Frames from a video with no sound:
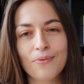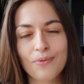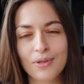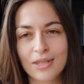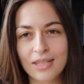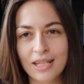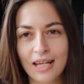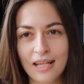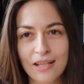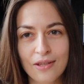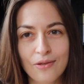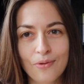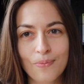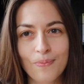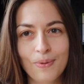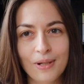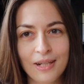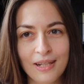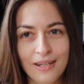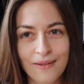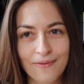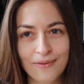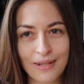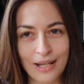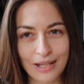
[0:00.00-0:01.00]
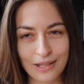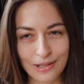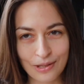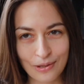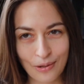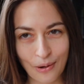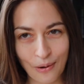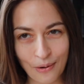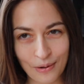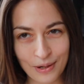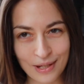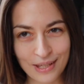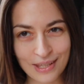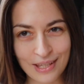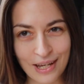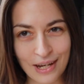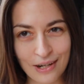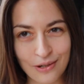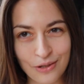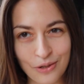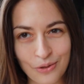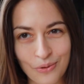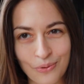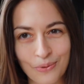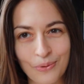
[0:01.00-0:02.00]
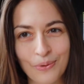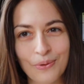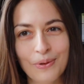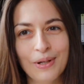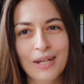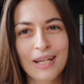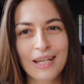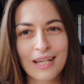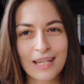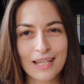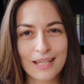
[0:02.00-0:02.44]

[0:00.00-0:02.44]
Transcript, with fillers: We tend to believe that stories are true,